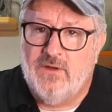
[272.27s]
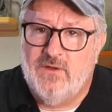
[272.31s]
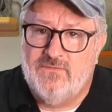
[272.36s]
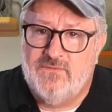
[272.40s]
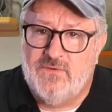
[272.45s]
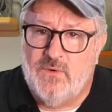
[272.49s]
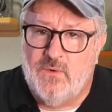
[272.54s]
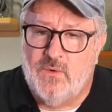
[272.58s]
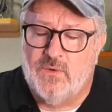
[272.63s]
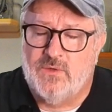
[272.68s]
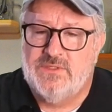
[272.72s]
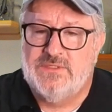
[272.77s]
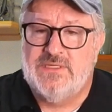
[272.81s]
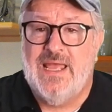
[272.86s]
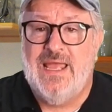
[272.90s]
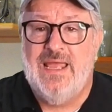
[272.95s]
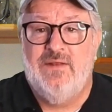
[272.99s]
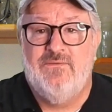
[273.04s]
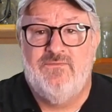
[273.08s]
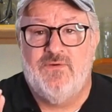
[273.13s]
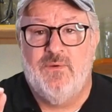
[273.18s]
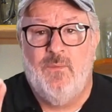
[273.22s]
of course.
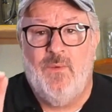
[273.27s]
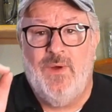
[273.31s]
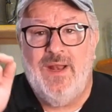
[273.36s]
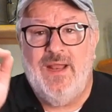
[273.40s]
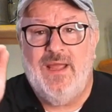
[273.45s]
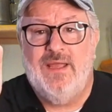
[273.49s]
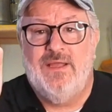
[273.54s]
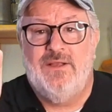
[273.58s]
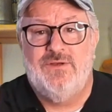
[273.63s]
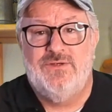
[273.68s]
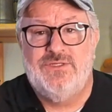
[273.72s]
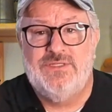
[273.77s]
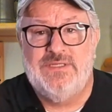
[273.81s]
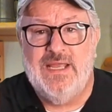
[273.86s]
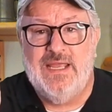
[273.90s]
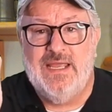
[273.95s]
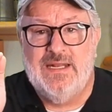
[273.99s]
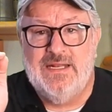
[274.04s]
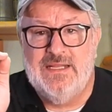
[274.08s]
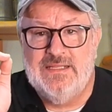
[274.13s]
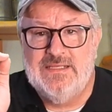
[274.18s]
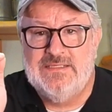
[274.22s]
And from what I
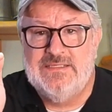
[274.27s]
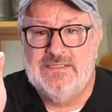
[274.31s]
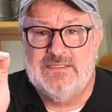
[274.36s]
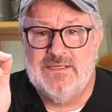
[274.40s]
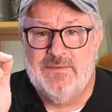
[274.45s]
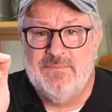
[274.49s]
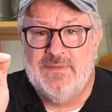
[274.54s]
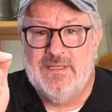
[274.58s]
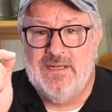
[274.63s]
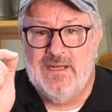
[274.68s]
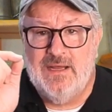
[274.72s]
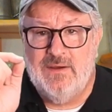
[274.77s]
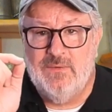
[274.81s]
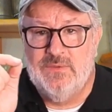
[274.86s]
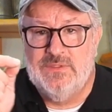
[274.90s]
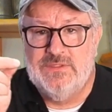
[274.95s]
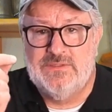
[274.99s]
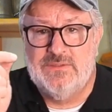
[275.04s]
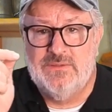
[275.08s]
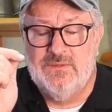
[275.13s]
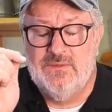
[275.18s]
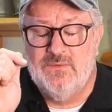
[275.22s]
understand, and this is something I
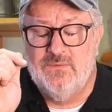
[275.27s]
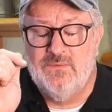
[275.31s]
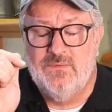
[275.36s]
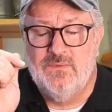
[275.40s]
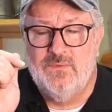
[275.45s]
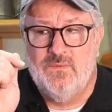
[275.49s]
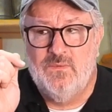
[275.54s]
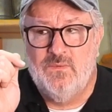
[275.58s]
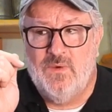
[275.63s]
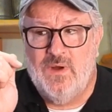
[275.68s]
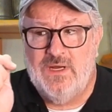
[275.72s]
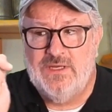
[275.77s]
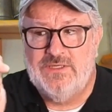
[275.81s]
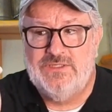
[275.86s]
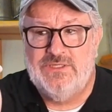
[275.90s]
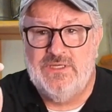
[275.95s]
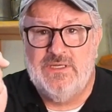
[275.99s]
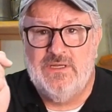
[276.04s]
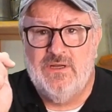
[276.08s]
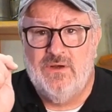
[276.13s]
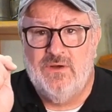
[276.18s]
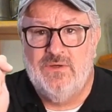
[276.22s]
was
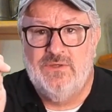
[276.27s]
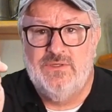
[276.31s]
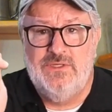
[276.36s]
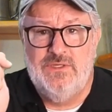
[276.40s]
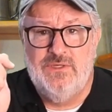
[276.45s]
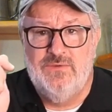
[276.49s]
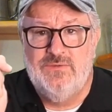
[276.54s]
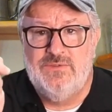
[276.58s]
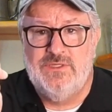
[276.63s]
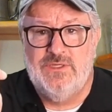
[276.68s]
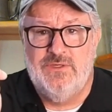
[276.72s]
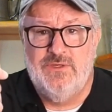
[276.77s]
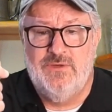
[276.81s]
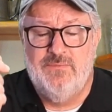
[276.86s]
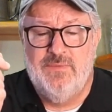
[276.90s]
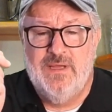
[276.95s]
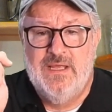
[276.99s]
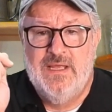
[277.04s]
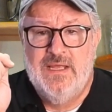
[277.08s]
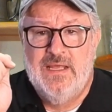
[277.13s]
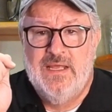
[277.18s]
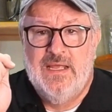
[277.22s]
watching on
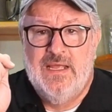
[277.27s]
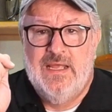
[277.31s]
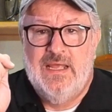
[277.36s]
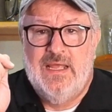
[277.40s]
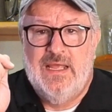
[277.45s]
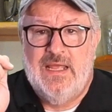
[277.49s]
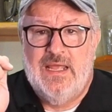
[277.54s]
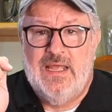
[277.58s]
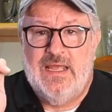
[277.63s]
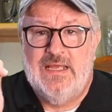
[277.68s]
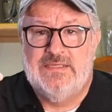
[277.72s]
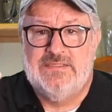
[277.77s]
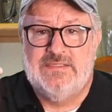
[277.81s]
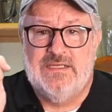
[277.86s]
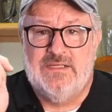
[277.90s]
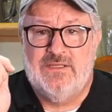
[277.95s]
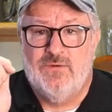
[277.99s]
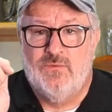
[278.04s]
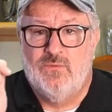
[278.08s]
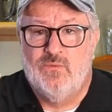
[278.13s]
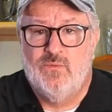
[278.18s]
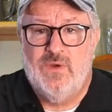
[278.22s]
YouTube, is
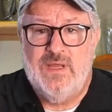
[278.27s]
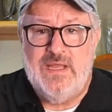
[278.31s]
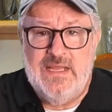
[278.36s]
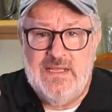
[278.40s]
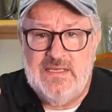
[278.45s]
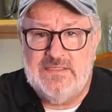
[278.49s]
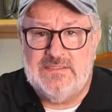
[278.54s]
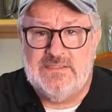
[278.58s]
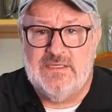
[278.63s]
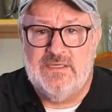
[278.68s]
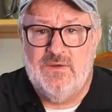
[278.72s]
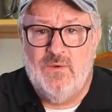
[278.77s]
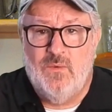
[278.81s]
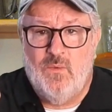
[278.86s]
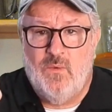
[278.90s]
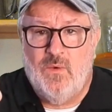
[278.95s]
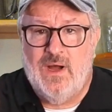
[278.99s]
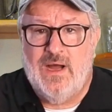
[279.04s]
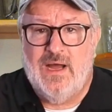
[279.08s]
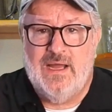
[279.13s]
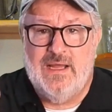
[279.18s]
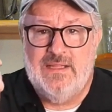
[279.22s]
that the reason
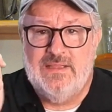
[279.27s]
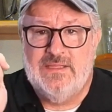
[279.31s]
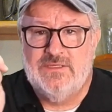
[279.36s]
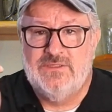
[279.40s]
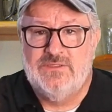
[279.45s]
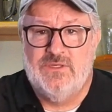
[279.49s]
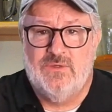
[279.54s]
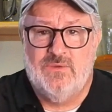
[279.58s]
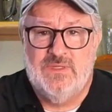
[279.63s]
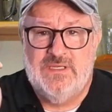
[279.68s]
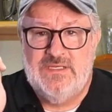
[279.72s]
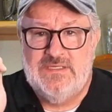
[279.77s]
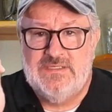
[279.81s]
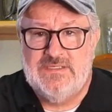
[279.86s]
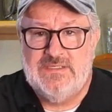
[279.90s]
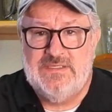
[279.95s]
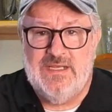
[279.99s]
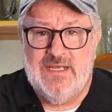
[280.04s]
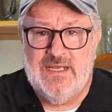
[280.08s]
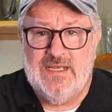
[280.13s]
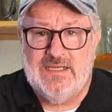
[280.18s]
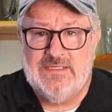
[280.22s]
why there's only
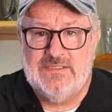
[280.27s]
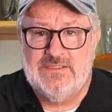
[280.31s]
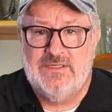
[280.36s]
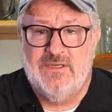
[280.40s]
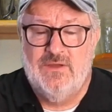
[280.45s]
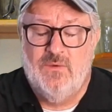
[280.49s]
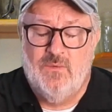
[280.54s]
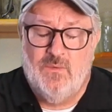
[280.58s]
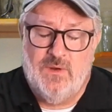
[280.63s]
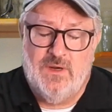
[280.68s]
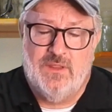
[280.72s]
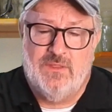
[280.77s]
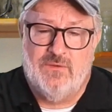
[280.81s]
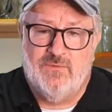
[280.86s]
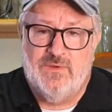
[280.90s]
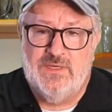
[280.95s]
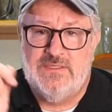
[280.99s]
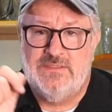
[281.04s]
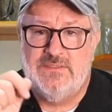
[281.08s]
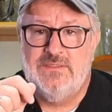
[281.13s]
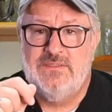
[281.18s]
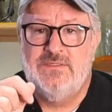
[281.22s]
6, one of the
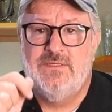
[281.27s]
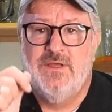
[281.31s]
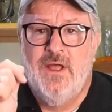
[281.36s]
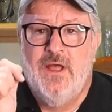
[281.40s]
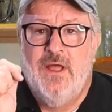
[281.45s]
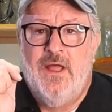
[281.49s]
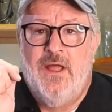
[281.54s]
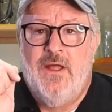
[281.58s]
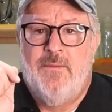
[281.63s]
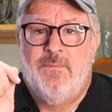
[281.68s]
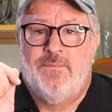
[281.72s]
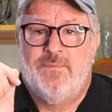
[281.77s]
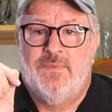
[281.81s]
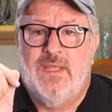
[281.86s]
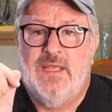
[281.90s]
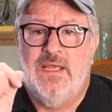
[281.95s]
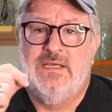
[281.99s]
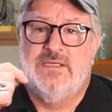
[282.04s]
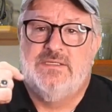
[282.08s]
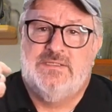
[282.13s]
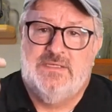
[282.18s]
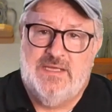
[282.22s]
reasons,
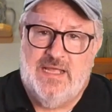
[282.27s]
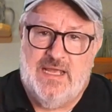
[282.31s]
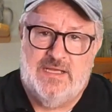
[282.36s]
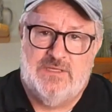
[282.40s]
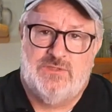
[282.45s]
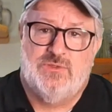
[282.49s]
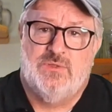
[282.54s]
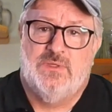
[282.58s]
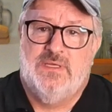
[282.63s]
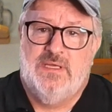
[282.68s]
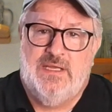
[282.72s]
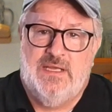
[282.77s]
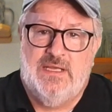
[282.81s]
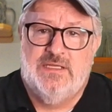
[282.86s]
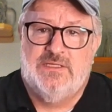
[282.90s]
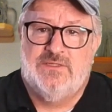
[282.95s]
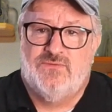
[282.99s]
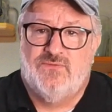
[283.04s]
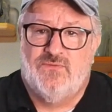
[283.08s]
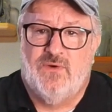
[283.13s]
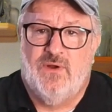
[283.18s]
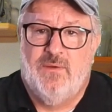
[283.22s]
is naturally
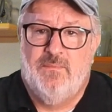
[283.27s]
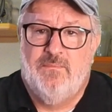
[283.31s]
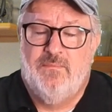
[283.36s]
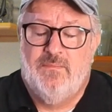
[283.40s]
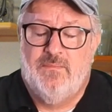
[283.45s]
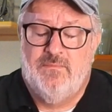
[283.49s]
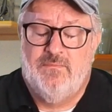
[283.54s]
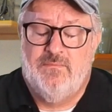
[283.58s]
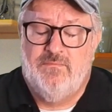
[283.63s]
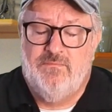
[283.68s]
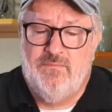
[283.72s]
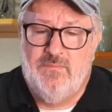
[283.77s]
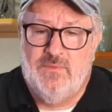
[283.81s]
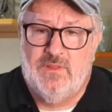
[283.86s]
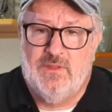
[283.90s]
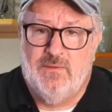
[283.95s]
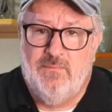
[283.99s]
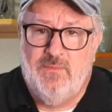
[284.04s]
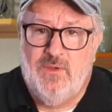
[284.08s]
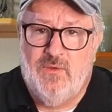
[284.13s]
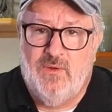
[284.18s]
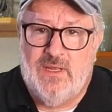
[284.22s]
it's from
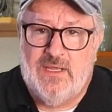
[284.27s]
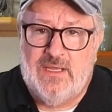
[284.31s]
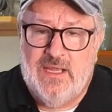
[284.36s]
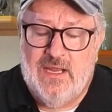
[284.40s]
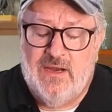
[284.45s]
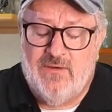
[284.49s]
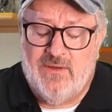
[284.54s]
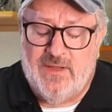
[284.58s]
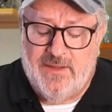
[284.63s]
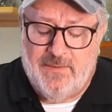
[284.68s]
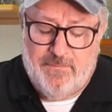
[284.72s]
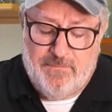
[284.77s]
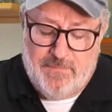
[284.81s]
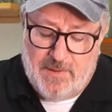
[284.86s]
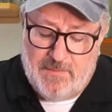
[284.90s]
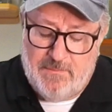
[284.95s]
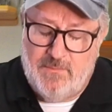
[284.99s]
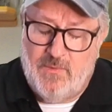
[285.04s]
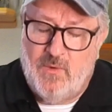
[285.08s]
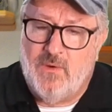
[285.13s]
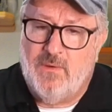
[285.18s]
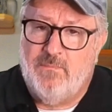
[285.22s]
the Munich area.
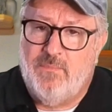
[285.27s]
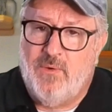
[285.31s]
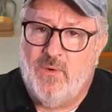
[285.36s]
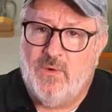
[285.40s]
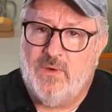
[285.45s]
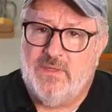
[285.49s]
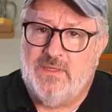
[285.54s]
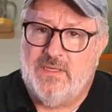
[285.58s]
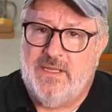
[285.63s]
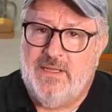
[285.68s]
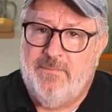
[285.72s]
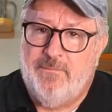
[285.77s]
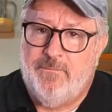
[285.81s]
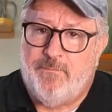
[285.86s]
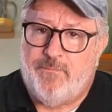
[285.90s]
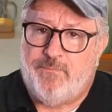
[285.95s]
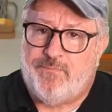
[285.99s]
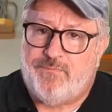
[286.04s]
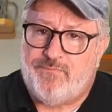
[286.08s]
But more importantly,